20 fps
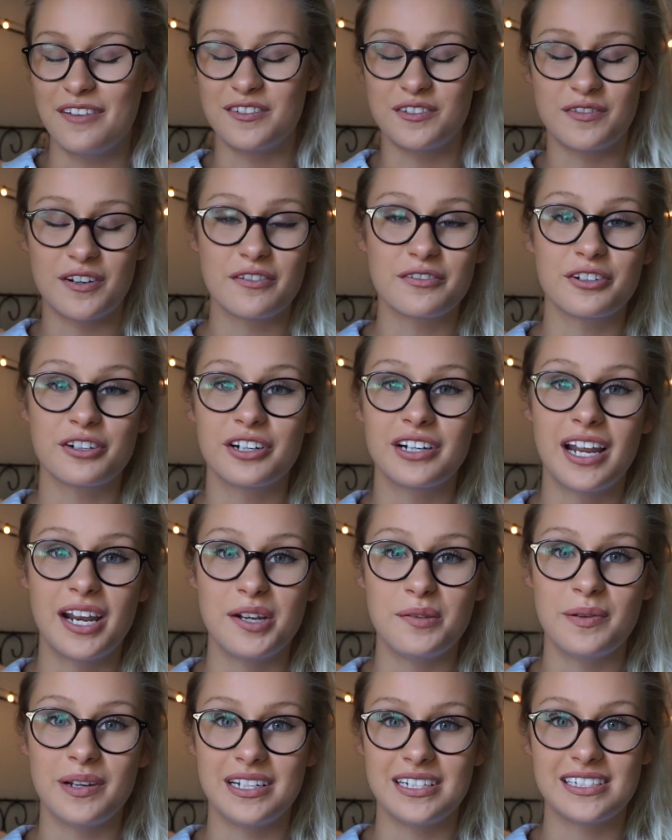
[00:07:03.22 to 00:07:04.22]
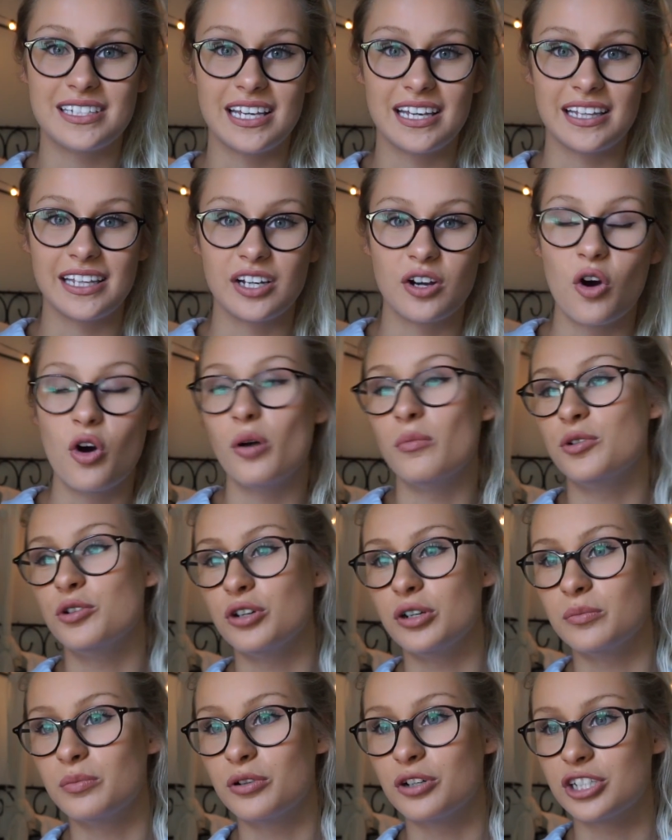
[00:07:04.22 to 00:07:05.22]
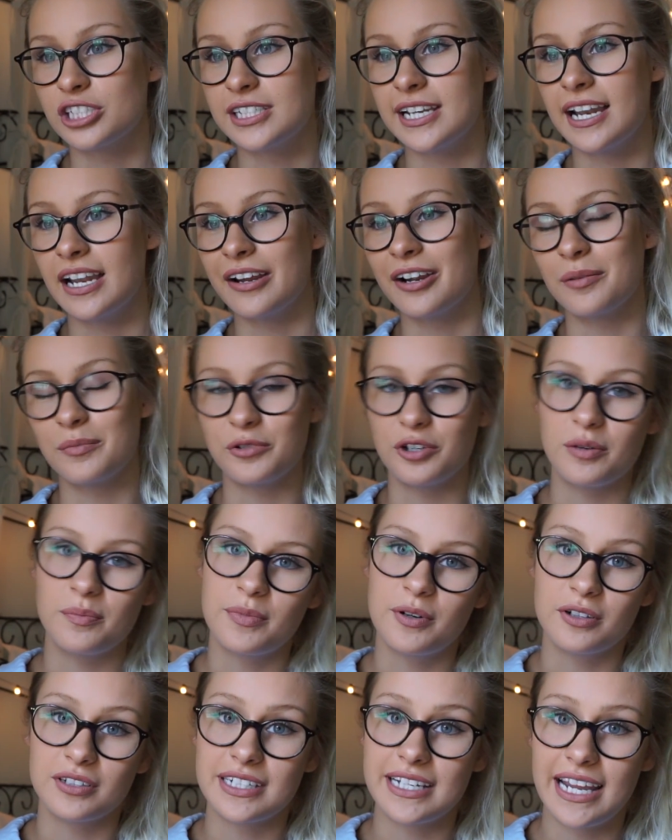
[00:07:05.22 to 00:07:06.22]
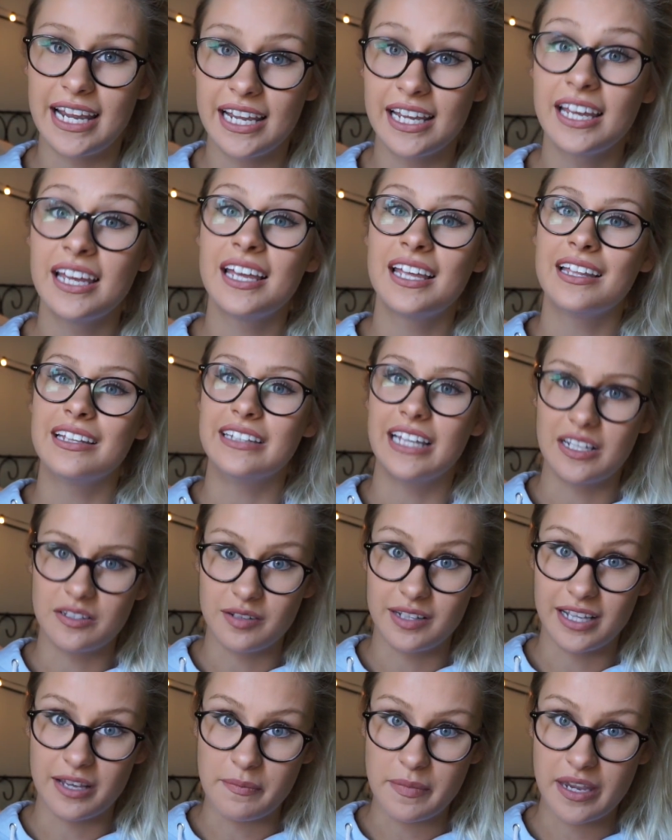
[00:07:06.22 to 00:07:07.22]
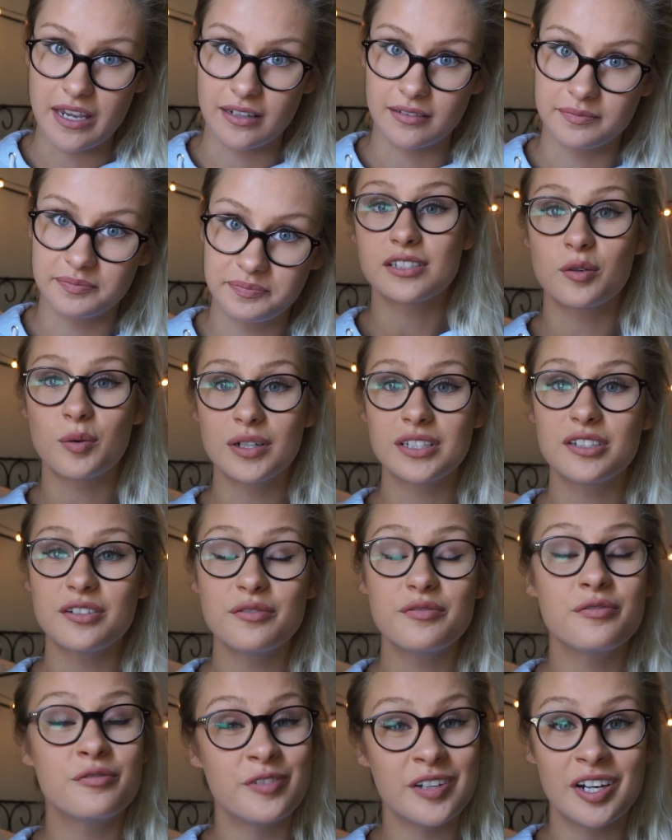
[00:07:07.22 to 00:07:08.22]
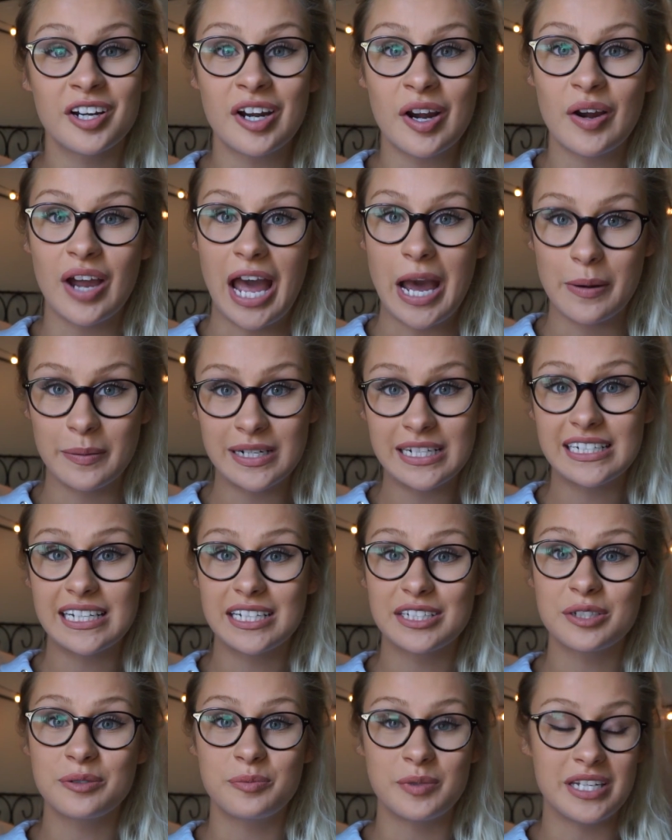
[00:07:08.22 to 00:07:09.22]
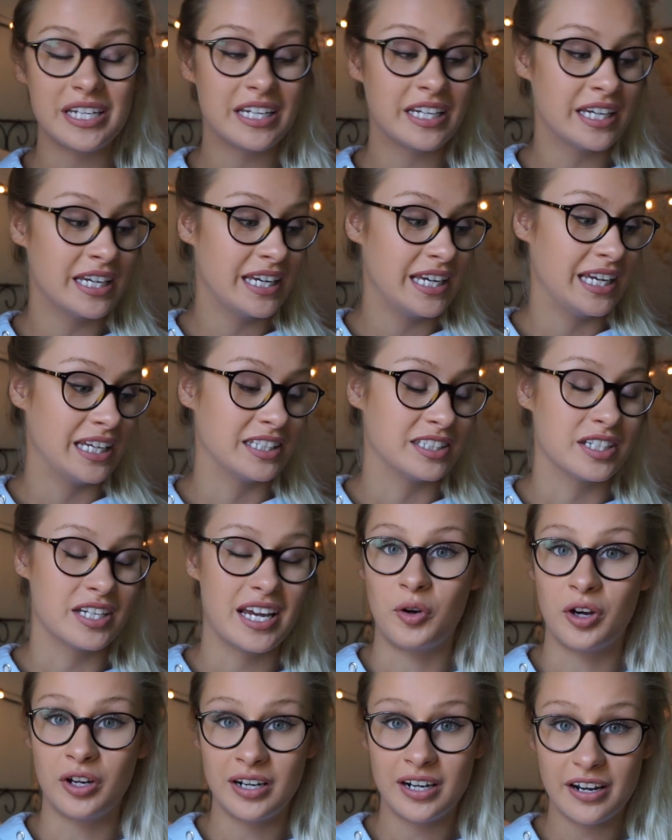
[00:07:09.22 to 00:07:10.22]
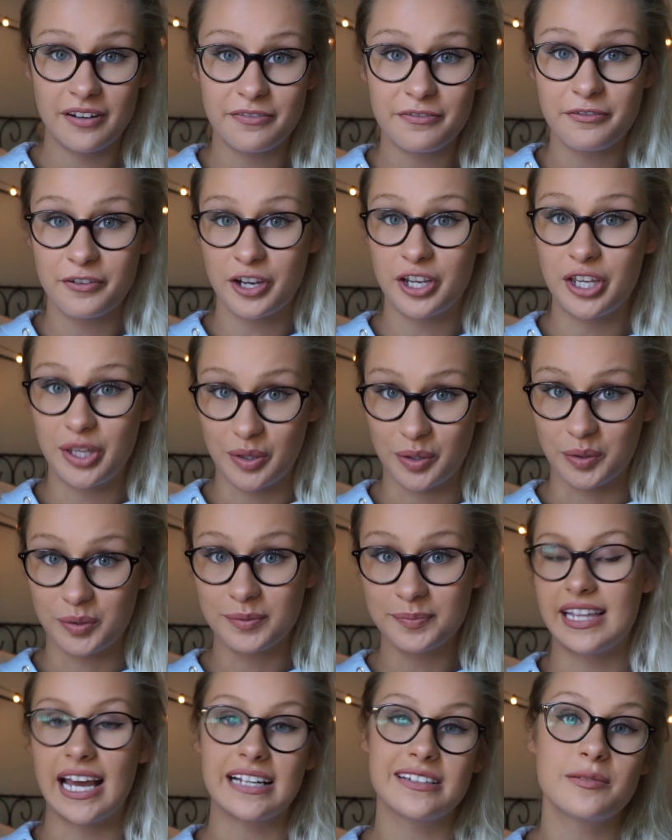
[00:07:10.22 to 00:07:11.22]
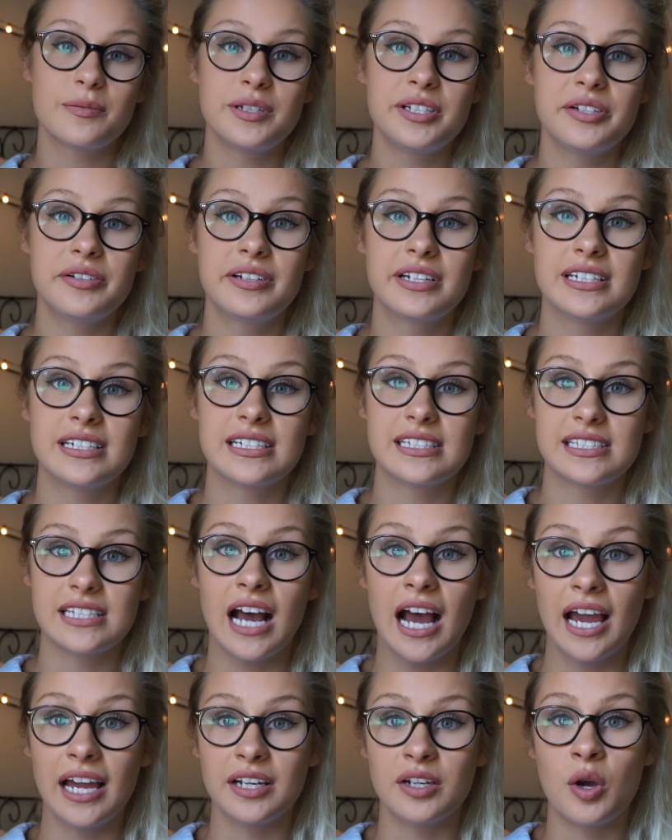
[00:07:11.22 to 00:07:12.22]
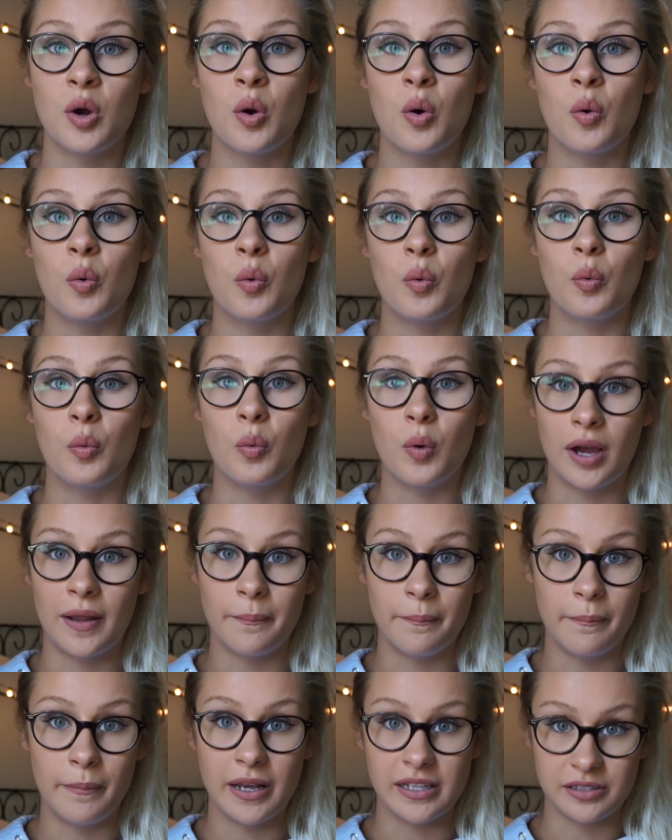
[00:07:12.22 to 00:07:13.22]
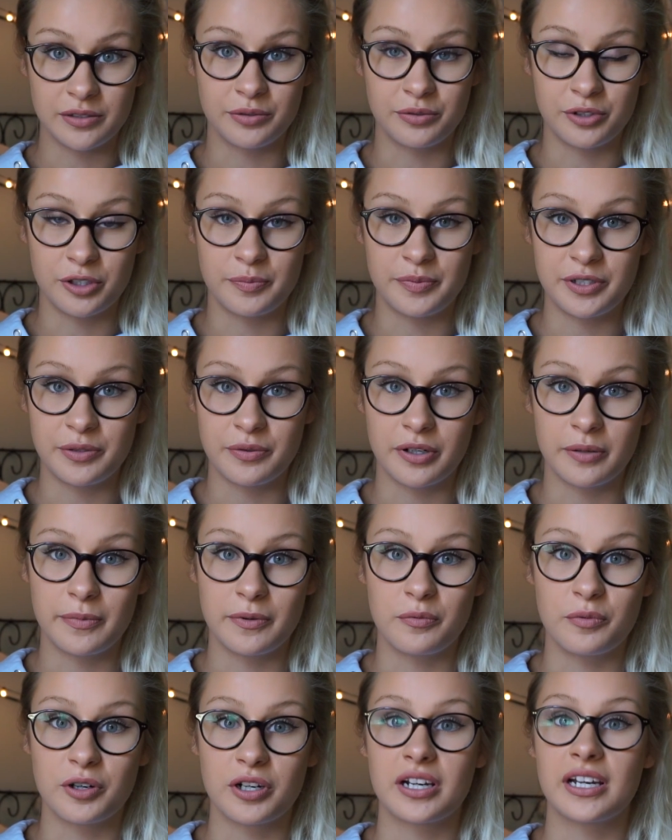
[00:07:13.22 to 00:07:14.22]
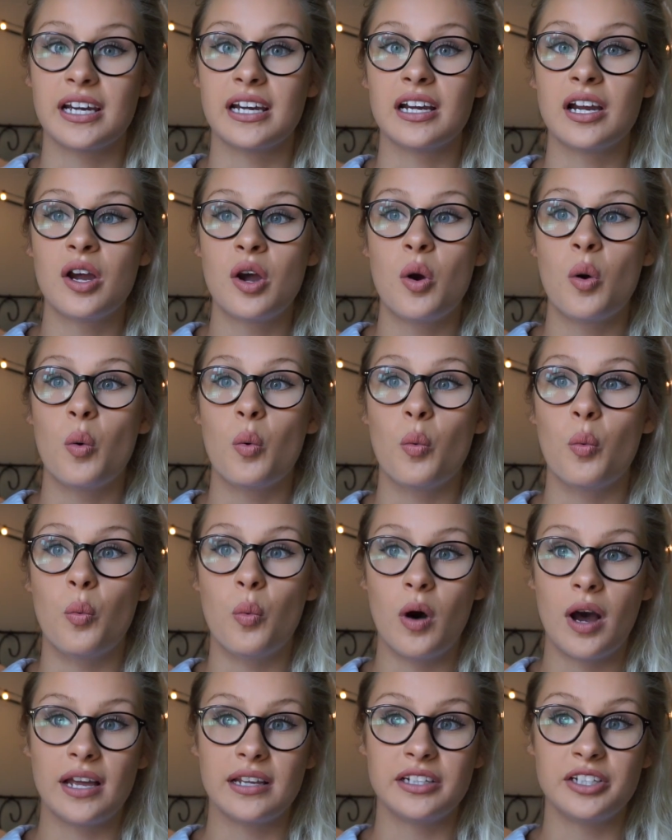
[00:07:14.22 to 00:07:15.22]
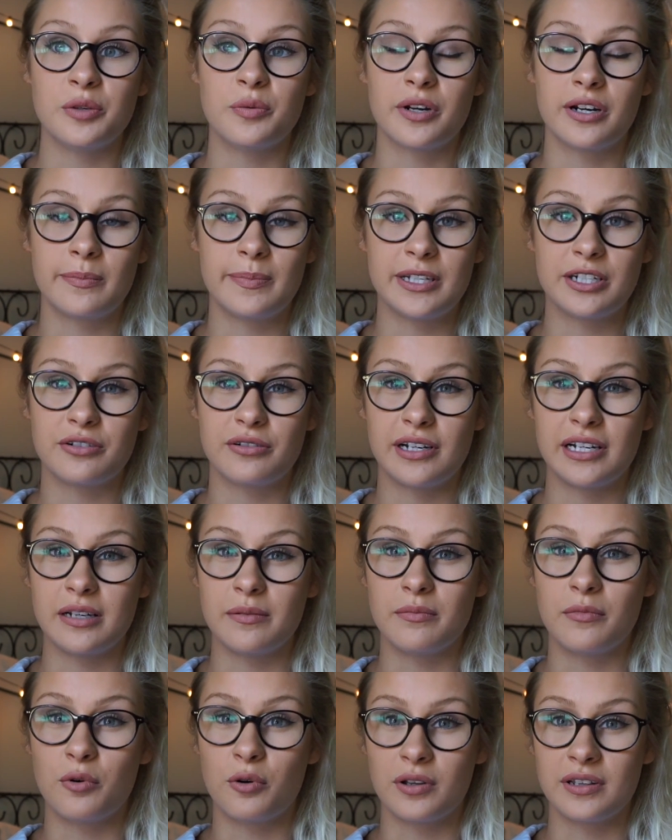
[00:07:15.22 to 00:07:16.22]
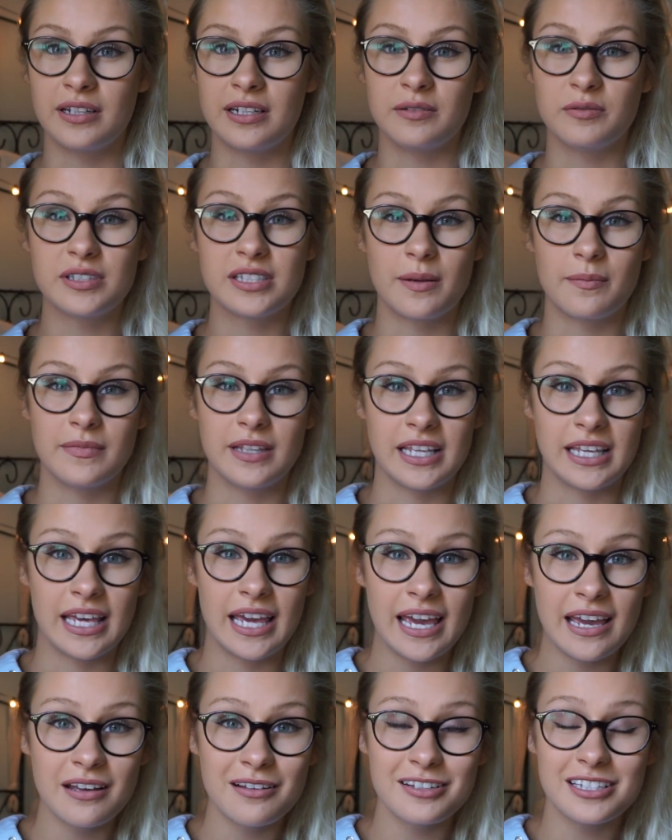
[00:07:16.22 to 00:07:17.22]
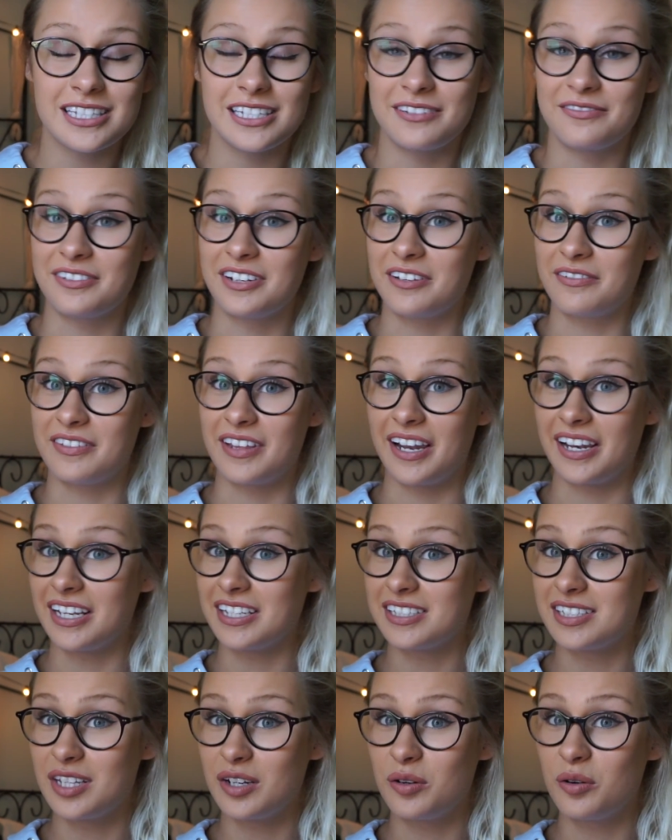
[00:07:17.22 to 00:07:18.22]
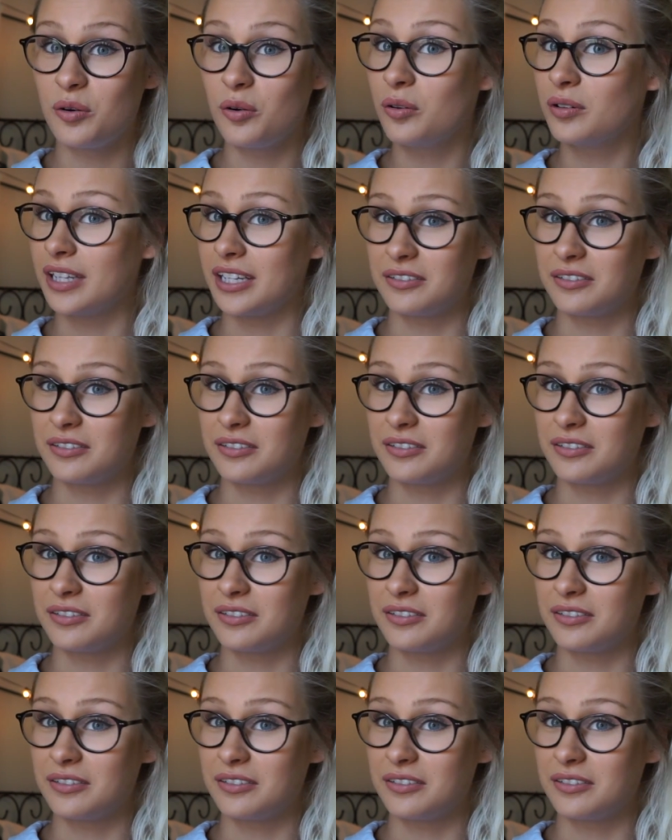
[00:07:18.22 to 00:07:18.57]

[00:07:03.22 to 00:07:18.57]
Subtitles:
If you've ever heard anybody say like, oh, I'm doing push today, I'm doing pull today, that's what they mean. So once you've figured out how many days a week is good enough for you, that's when you can decide what muscle groups you want to be working, what you want to be training more than something else, even if that is the goal.